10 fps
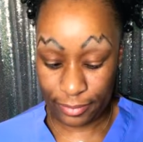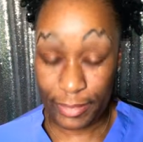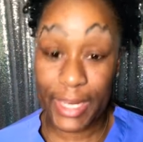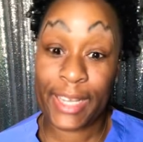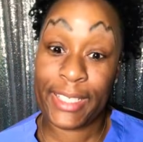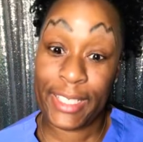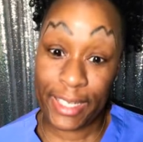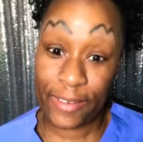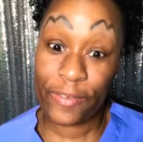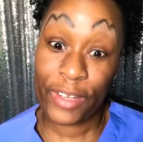But I
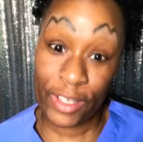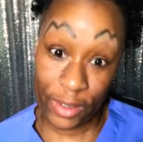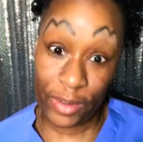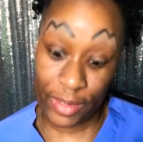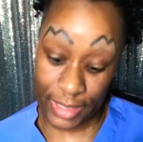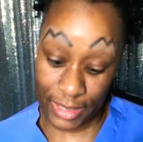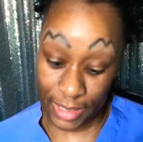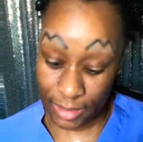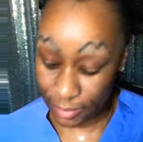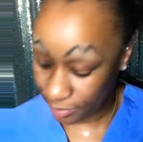did it for you,
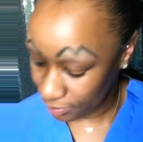Kristen.